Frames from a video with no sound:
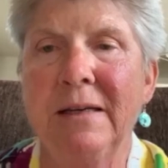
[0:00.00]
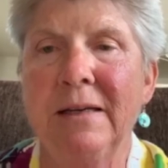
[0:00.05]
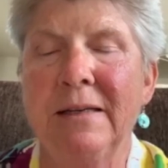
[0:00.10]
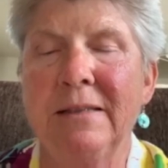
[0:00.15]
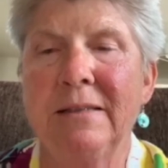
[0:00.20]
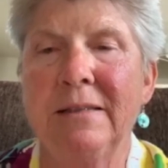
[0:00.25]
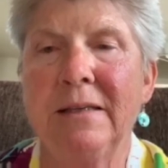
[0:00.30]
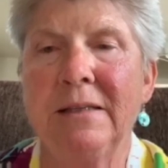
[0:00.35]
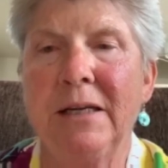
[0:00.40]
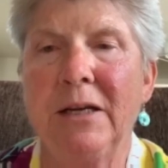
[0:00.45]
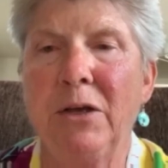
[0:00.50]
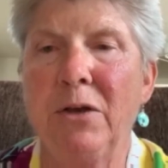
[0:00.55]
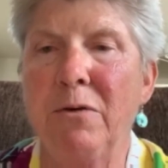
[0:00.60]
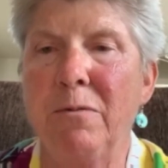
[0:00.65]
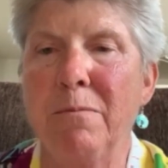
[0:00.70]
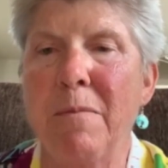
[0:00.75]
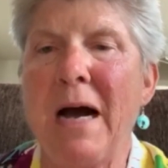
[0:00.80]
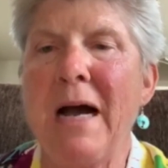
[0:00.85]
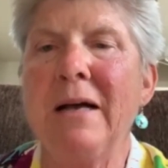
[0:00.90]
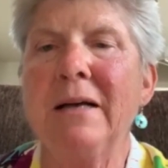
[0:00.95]
Sending you
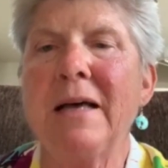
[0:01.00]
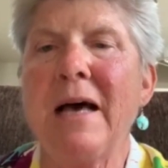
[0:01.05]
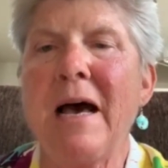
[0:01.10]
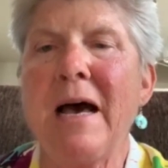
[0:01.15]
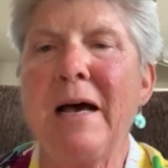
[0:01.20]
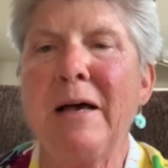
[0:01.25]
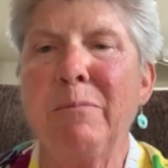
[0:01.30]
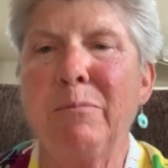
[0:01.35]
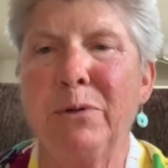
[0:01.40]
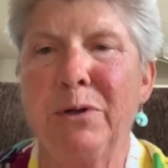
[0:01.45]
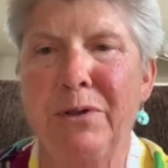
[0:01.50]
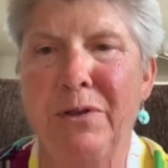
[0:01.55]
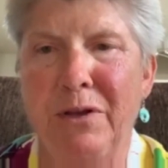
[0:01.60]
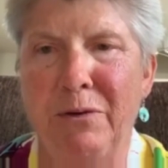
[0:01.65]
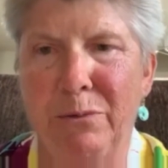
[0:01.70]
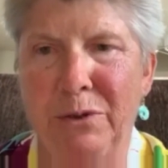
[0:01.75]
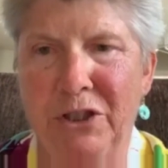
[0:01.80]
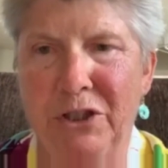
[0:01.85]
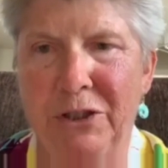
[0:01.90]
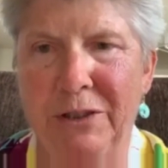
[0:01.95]
mile high birthday
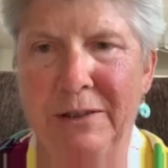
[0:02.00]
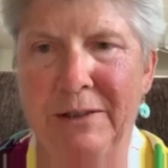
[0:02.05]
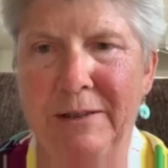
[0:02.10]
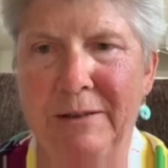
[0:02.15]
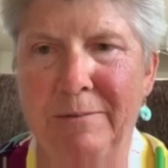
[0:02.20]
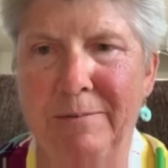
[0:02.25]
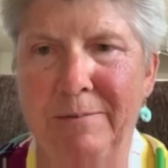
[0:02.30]
wishes.